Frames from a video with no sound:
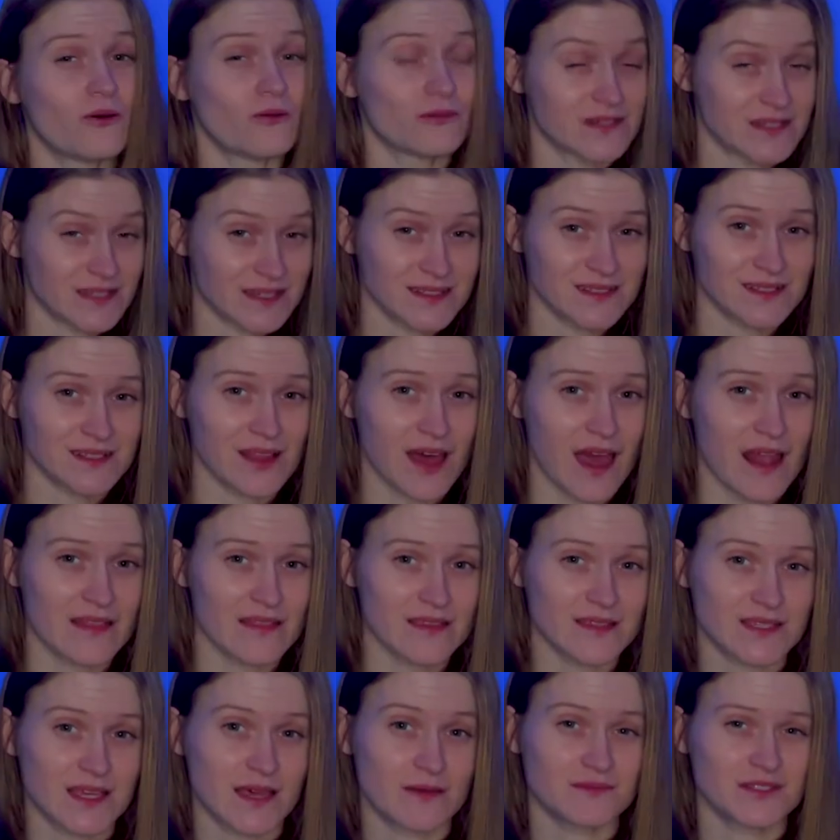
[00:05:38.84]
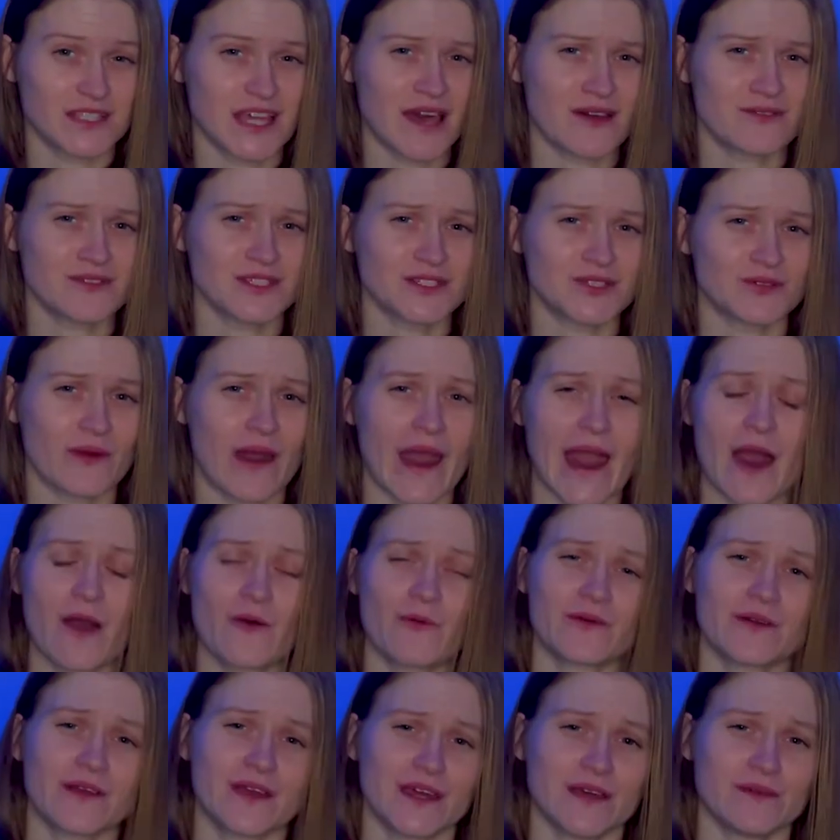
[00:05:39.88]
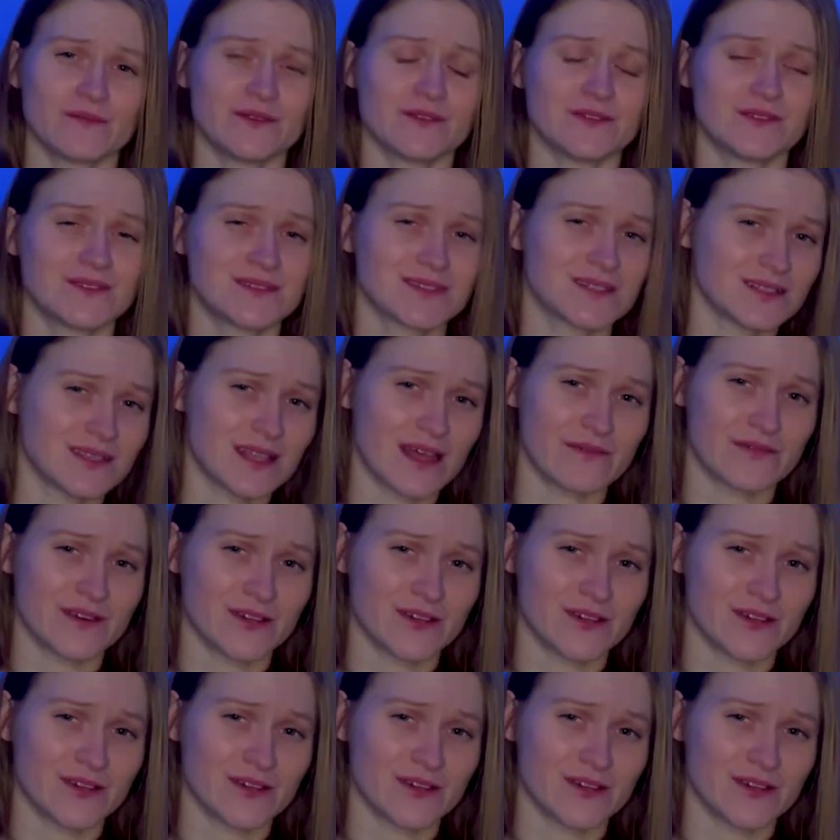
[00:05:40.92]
Or does a lot of this come down to how we're able to love